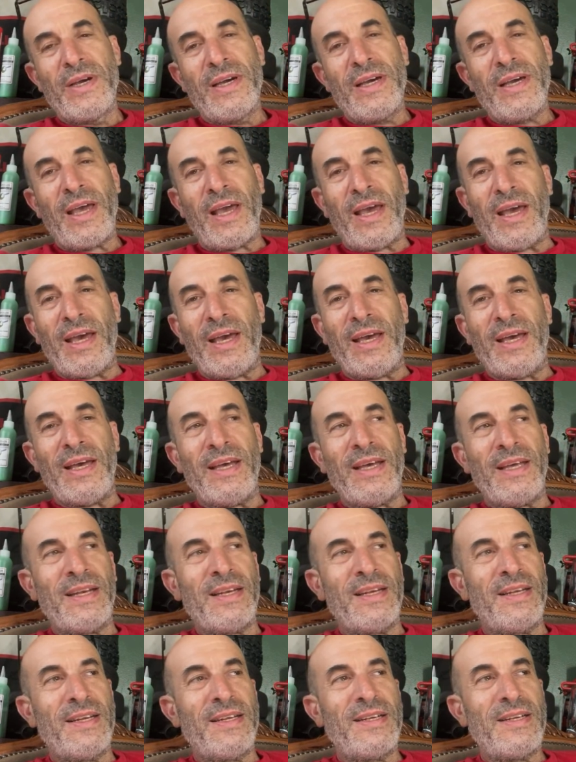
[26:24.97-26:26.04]

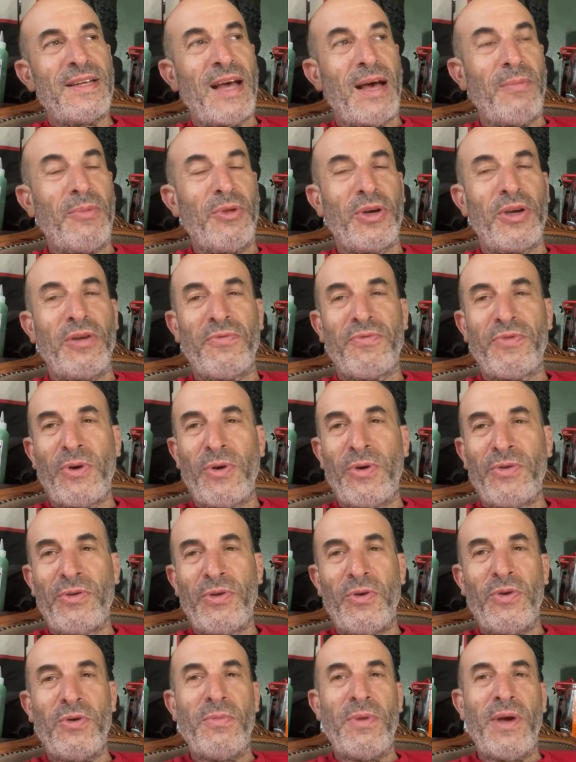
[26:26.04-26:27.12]
And I'm looking forward
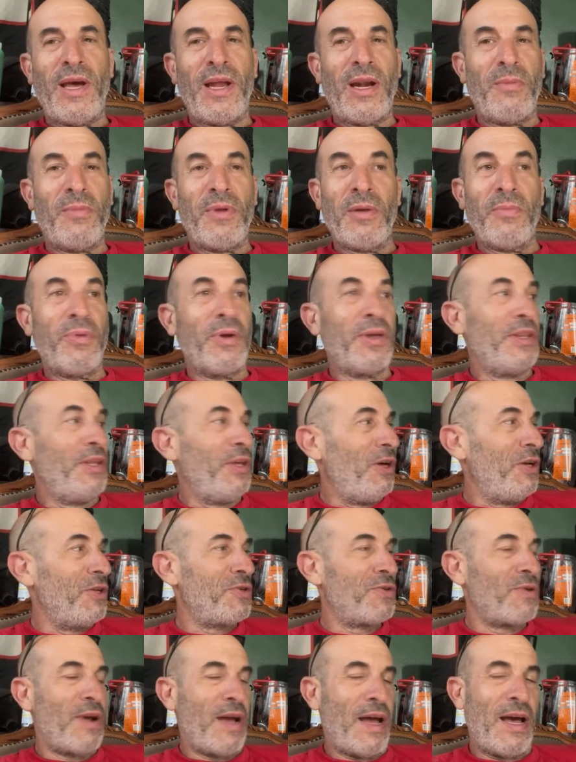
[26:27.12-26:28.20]
to it, man. I'm going to bring the
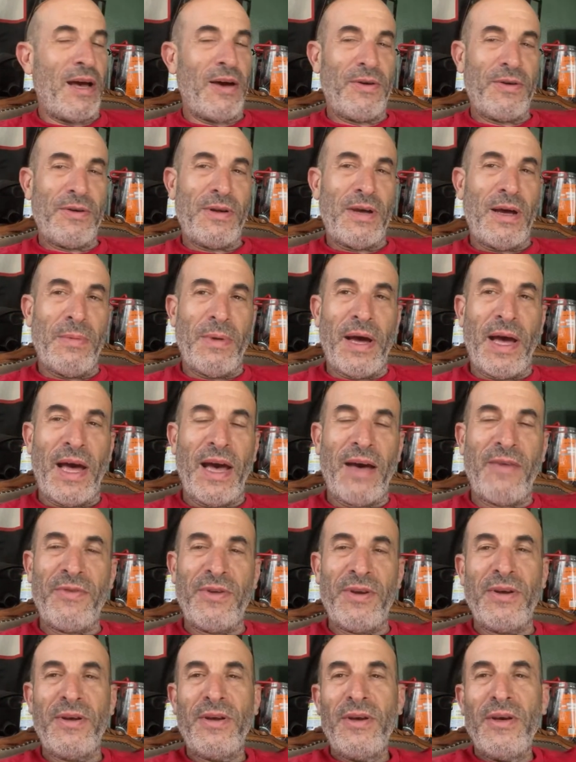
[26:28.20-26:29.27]
Ultra out. I
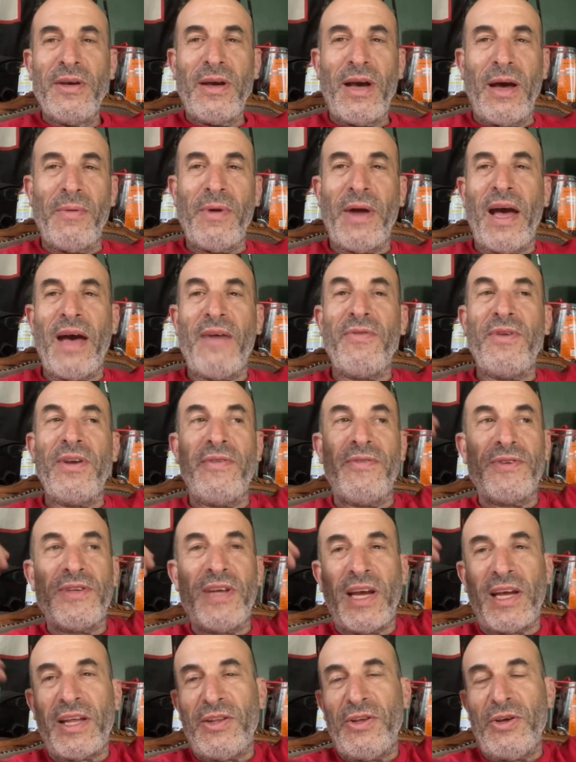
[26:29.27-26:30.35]
haven't even
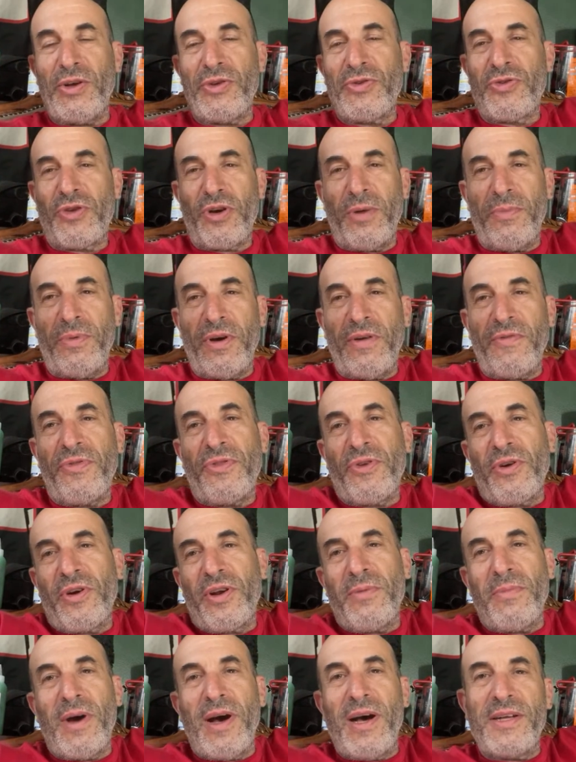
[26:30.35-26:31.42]
taken the Ultra above 30
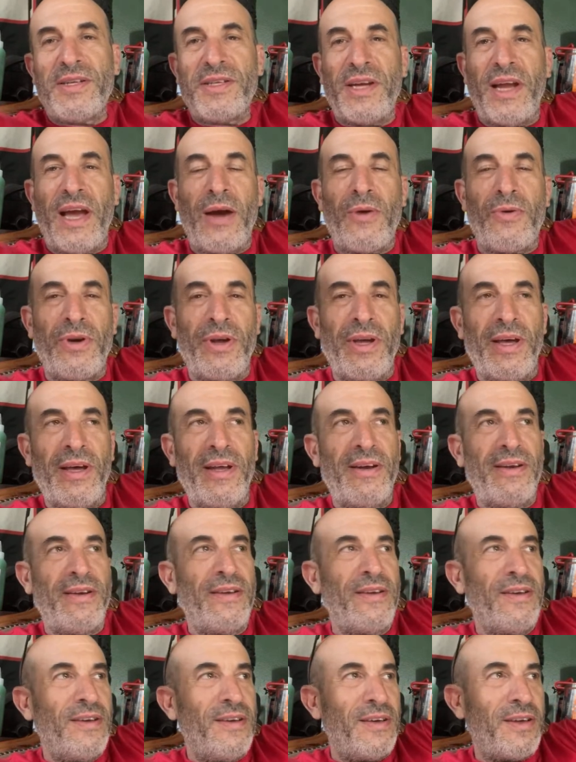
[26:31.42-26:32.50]
miles an hour yet.
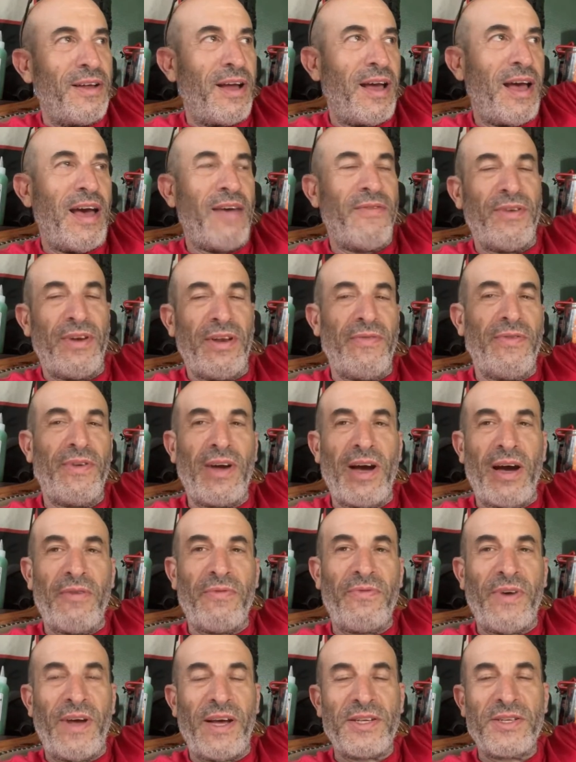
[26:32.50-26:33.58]
And I haven't even gone
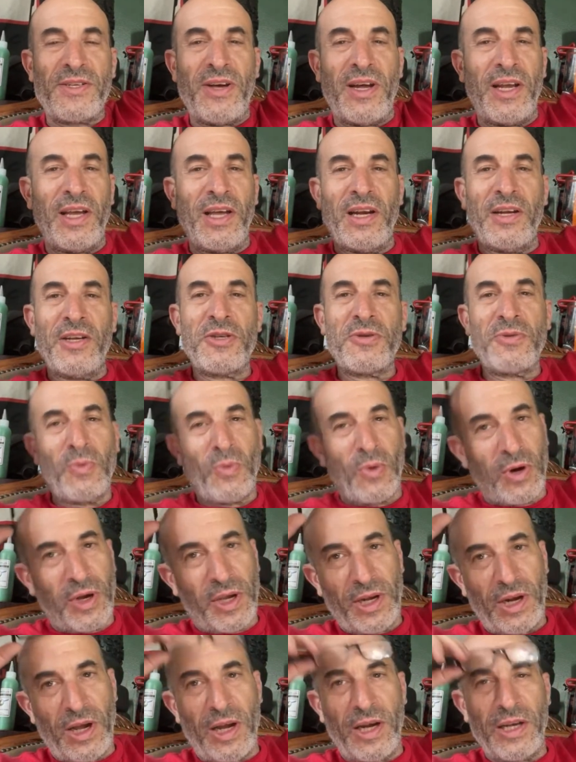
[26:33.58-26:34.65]
fast on it yet. I've just been
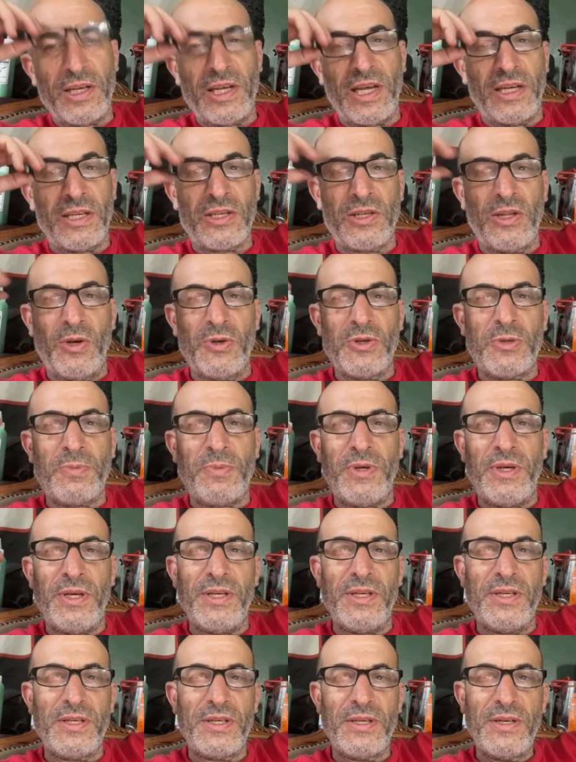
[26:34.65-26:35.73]
working on it at slow
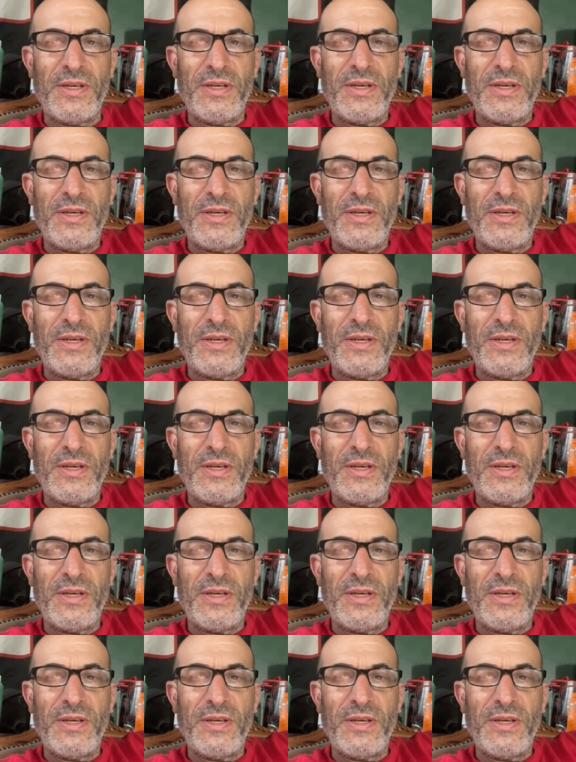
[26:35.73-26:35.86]
speeds.